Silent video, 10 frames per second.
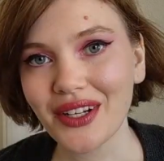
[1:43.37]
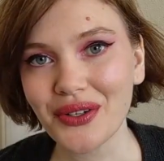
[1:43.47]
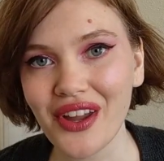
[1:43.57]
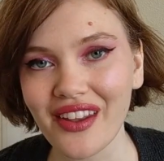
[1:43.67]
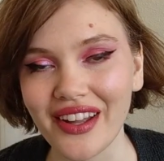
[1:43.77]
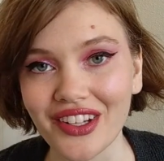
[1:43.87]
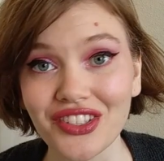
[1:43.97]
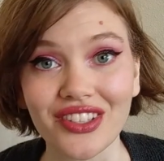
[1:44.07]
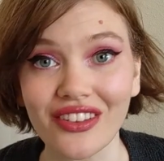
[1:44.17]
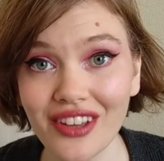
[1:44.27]
category that I
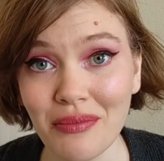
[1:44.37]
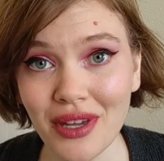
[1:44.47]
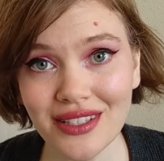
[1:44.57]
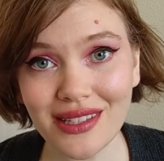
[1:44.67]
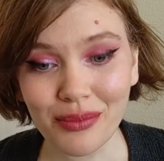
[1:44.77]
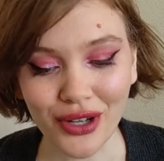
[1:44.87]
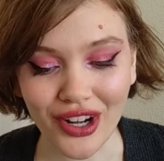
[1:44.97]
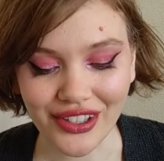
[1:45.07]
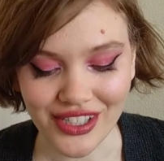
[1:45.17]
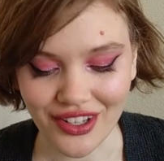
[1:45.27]
actually did make some
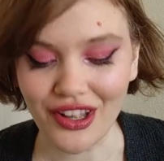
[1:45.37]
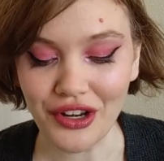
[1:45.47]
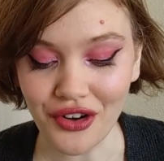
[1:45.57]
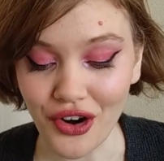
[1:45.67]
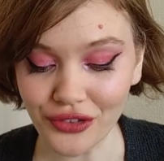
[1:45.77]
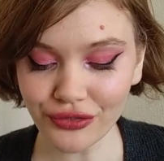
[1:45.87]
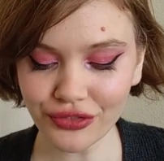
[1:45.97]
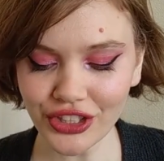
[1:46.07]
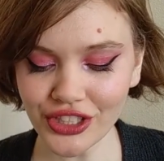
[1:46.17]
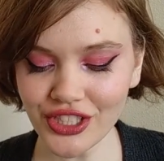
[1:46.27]
progress on are
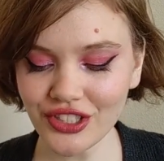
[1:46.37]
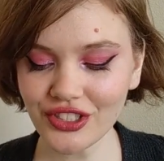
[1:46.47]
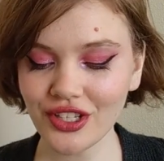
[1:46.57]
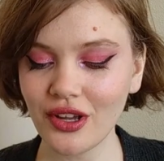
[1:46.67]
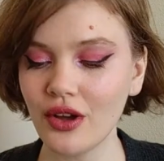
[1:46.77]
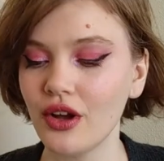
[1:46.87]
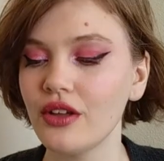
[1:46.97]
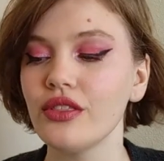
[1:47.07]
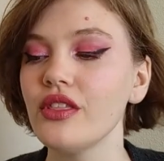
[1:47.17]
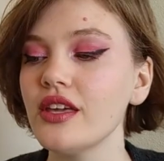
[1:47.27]
first,
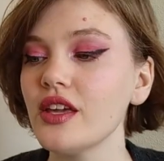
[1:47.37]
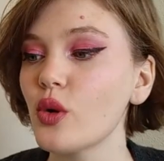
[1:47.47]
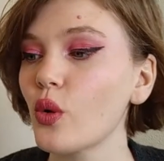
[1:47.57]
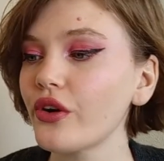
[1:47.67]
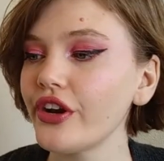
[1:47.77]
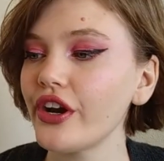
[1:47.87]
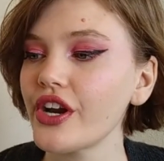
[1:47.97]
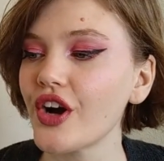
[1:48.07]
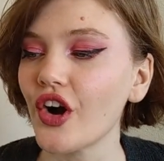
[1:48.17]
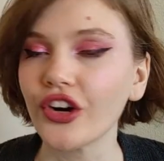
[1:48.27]
the
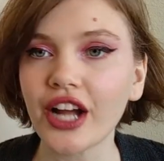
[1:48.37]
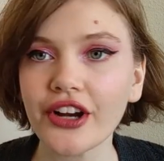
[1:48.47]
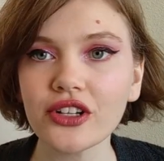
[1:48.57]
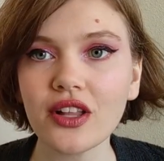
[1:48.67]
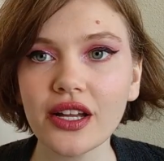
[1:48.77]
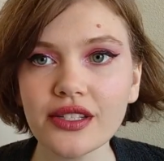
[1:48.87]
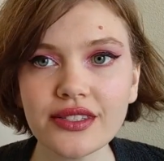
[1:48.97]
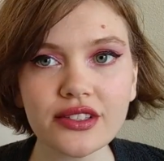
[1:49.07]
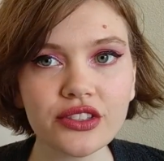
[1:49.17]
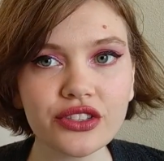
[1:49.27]
Ordinary
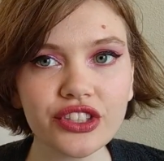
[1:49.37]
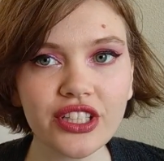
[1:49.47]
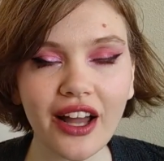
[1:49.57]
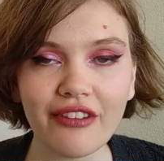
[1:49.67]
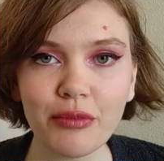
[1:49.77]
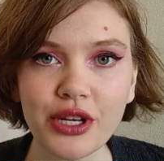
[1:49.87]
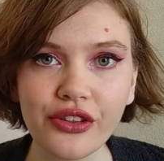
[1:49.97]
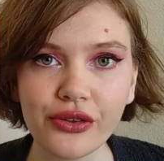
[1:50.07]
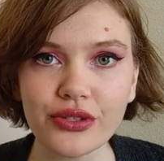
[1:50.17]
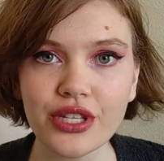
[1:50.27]
Argireline solution. I've
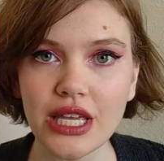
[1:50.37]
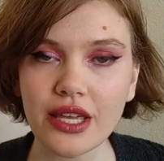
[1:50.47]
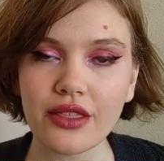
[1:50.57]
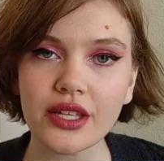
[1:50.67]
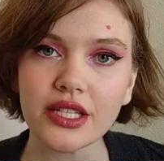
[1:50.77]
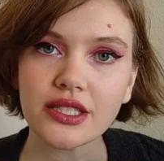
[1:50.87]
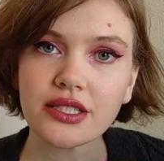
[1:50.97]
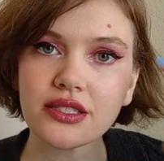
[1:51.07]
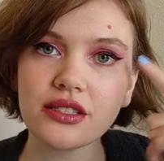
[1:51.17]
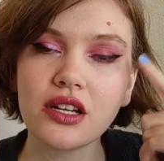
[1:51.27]
been using this
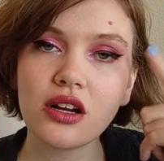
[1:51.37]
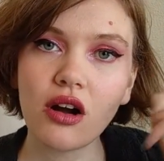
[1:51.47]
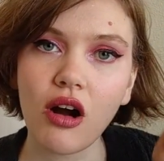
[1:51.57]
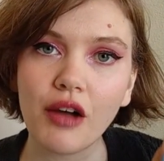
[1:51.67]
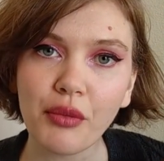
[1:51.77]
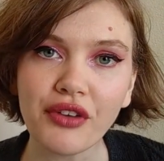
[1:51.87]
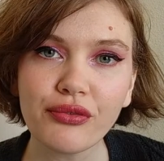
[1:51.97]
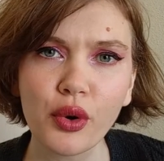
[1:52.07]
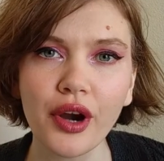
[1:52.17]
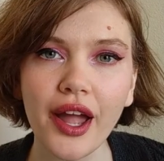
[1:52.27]
on my
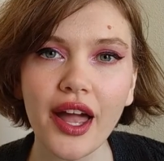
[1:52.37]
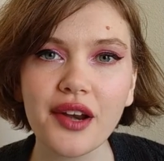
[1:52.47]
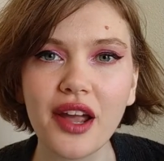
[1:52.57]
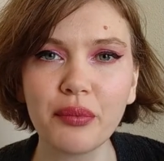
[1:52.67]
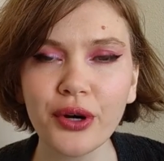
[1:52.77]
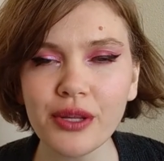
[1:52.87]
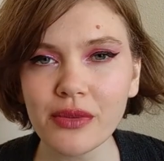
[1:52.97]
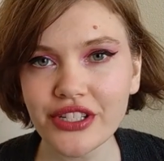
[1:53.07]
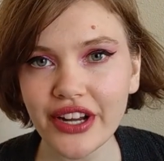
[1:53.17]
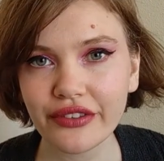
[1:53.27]
forehead pretty
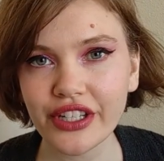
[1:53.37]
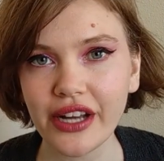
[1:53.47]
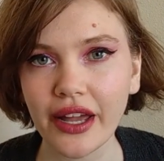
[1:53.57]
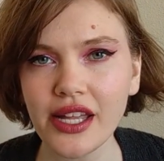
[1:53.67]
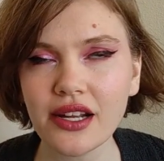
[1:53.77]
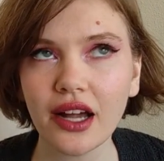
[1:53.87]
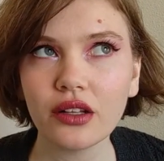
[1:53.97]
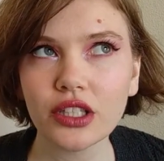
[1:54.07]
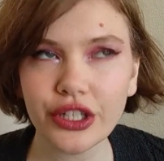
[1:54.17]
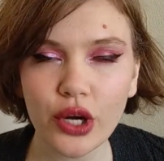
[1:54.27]
much every night.
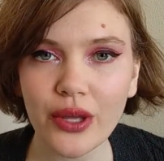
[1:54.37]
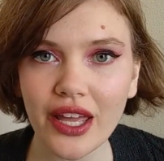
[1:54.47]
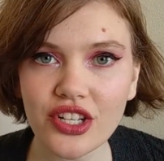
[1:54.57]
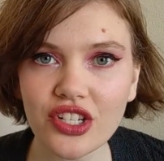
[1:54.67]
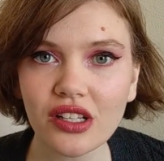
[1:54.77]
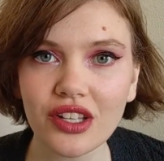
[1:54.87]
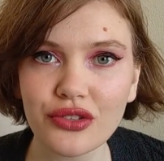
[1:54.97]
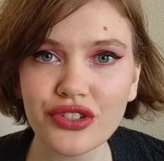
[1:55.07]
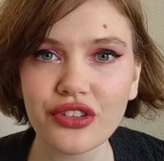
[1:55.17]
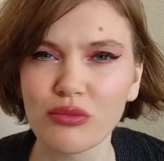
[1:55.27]
I'll occasionally
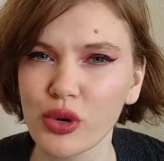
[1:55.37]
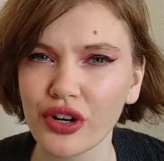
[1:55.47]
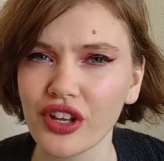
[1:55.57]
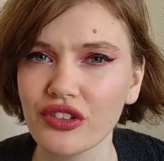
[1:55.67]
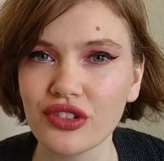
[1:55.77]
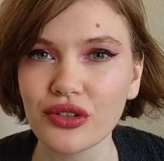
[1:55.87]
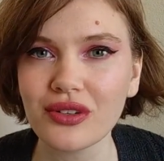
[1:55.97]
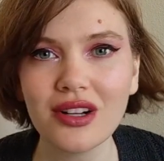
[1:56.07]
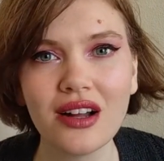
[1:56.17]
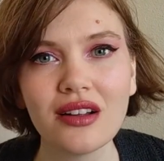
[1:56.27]
use it in the morning
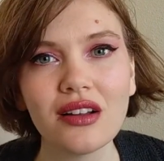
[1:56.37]
too.